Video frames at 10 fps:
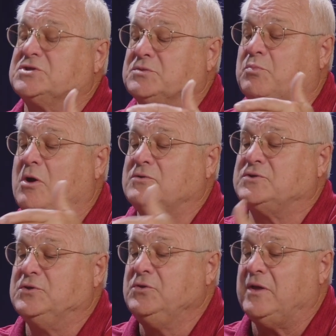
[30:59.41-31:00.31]
is brought
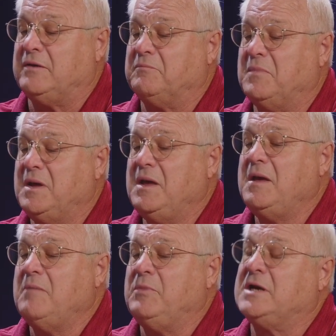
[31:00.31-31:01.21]
to them
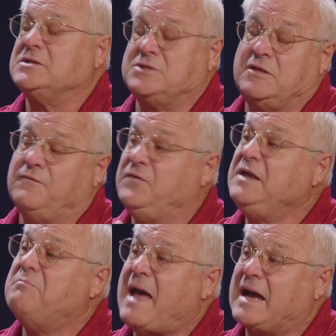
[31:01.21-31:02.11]
because of the
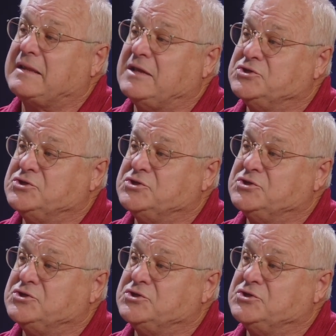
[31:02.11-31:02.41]
feedback that